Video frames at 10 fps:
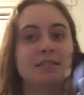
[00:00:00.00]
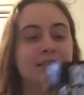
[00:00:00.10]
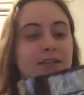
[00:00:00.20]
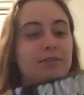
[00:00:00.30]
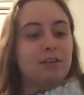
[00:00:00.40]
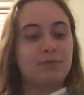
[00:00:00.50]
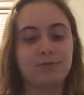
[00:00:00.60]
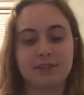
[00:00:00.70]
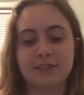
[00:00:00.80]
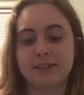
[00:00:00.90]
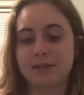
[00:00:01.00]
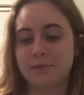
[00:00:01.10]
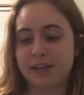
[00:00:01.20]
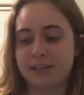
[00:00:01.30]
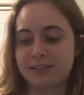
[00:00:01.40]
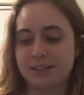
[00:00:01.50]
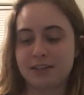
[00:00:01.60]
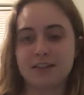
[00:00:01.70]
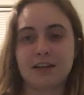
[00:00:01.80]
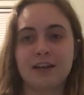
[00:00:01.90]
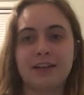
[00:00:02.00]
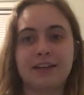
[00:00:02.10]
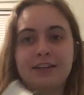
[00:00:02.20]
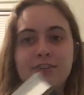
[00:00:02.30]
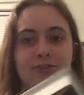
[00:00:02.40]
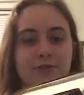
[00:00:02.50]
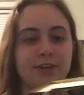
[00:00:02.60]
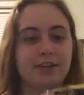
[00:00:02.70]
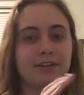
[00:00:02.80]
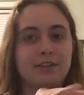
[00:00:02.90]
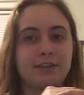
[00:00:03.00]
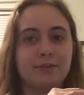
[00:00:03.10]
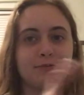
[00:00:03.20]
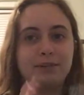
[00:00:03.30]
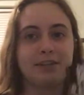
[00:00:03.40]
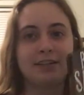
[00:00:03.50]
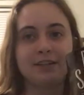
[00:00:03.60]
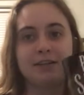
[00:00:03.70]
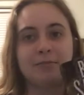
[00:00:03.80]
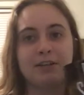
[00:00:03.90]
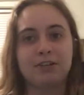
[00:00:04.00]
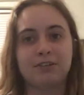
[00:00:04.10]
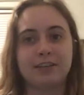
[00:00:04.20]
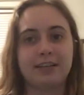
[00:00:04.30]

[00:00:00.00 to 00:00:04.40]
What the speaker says: It was amazing. I enjoyed reading about all the